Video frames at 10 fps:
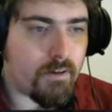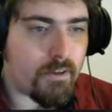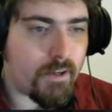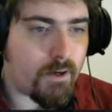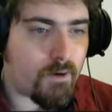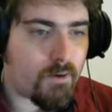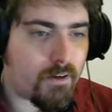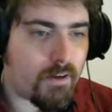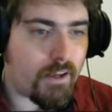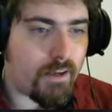Now,
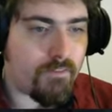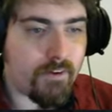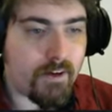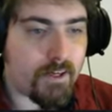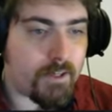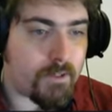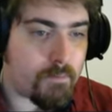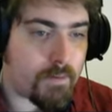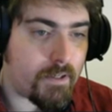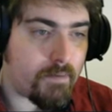if I'd
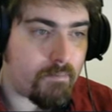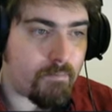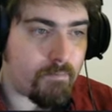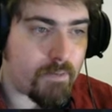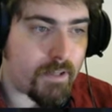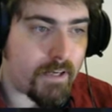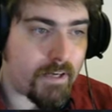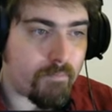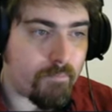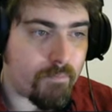been
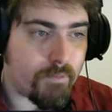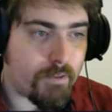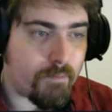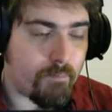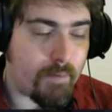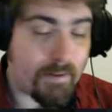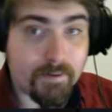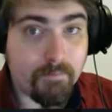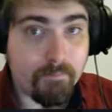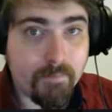planning
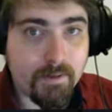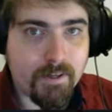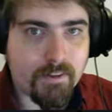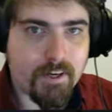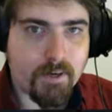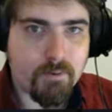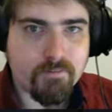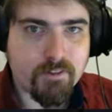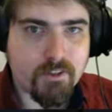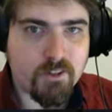better, then I would have
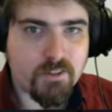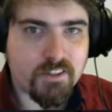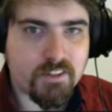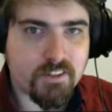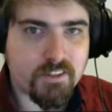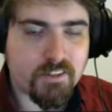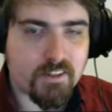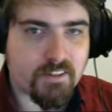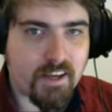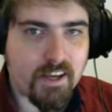recorded
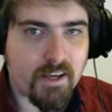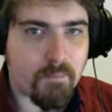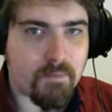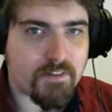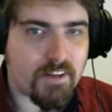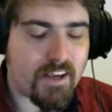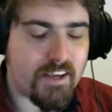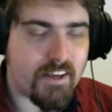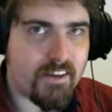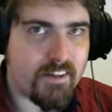this game,
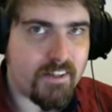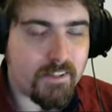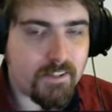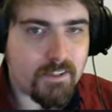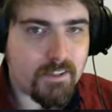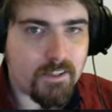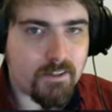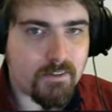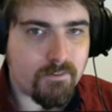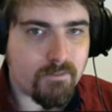say,
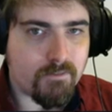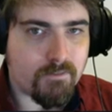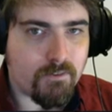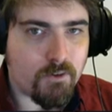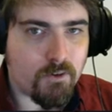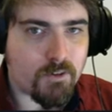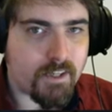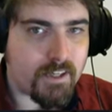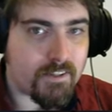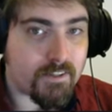four
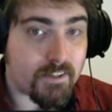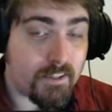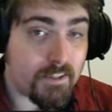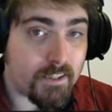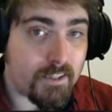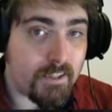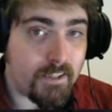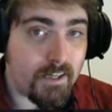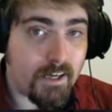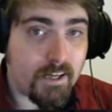days earlier,
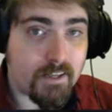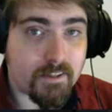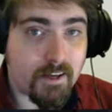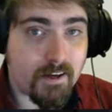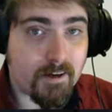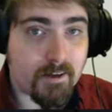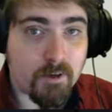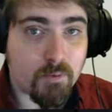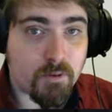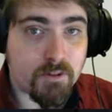and I
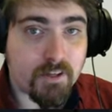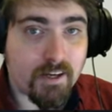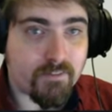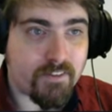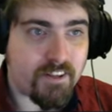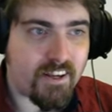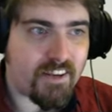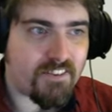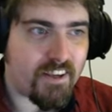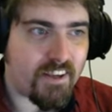would have done it
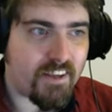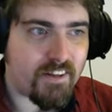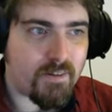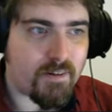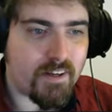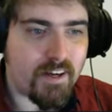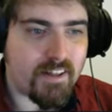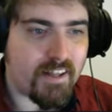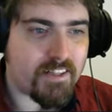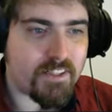as a
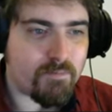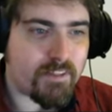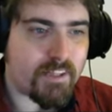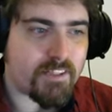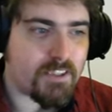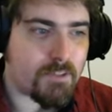election prediction